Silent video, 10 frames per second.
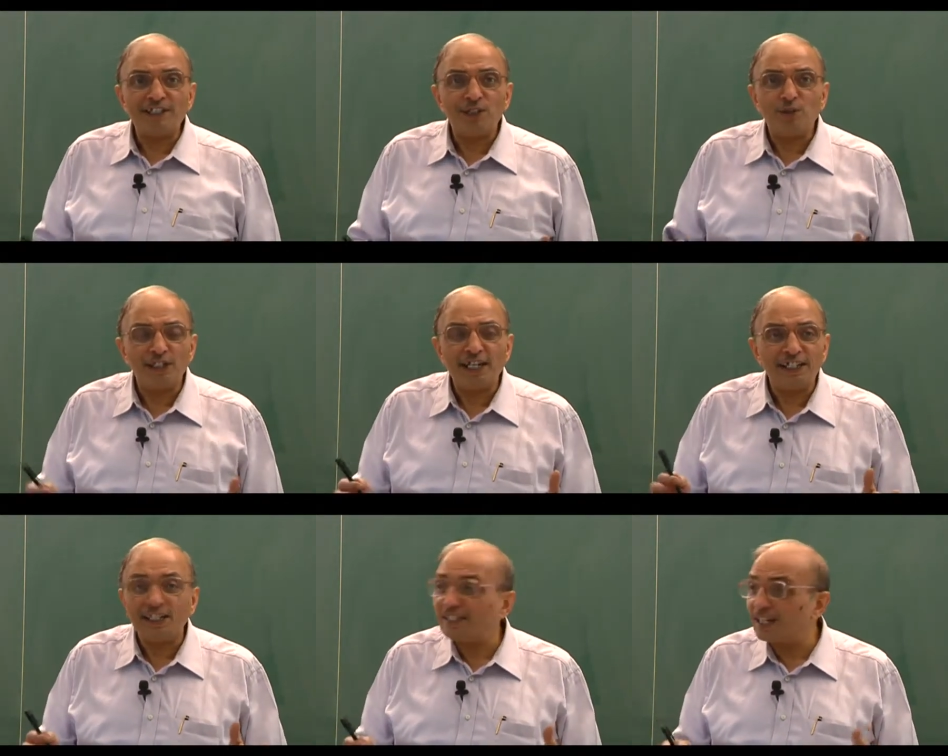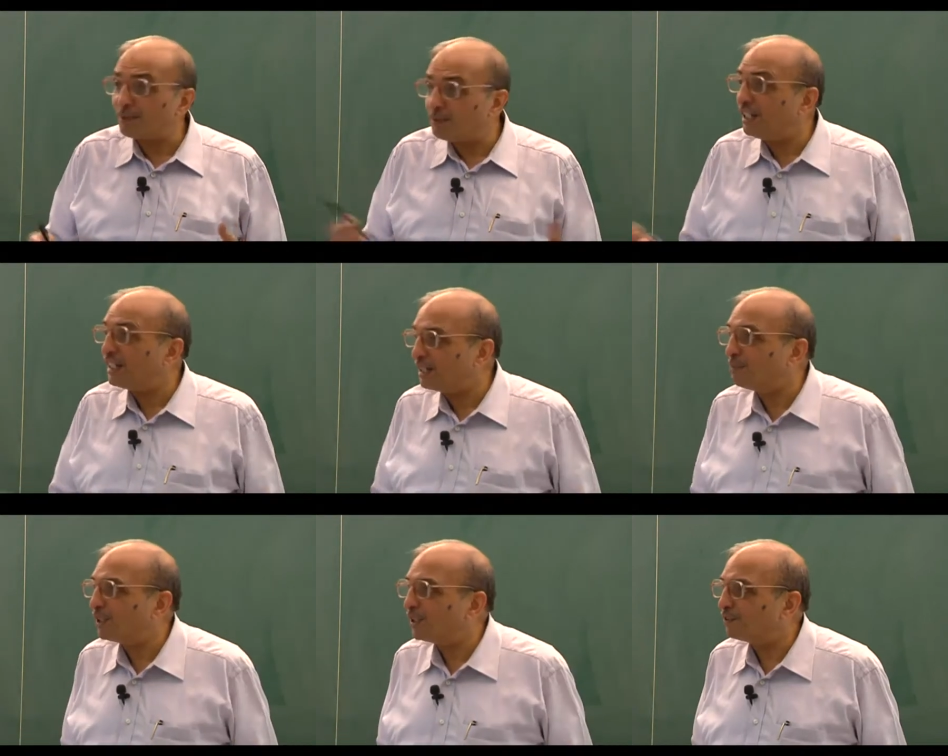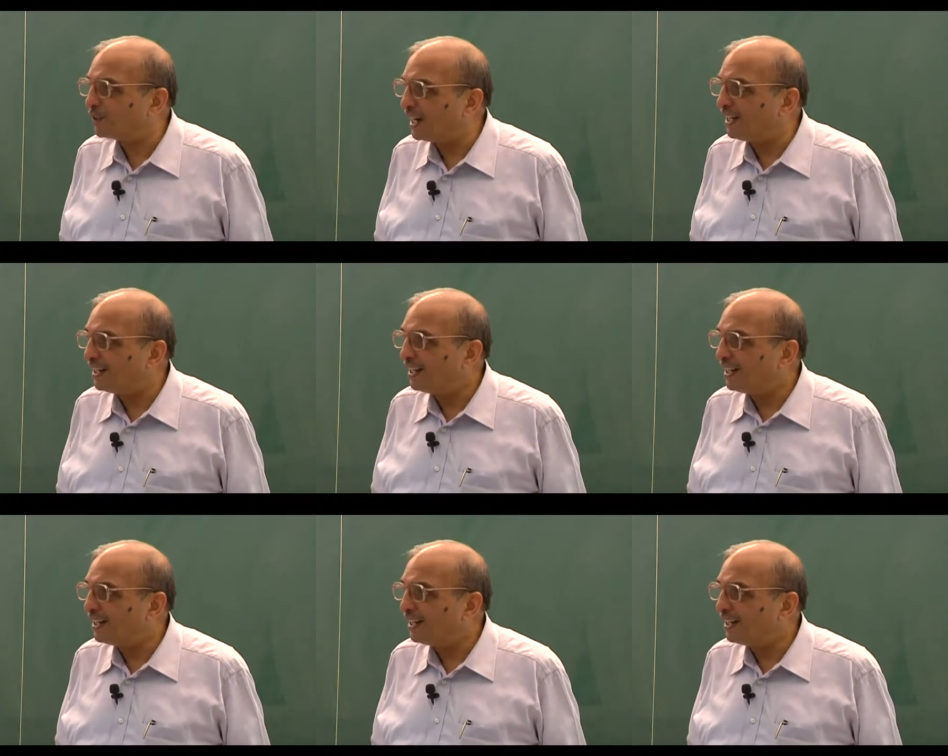looked at it as a communication point of view, right?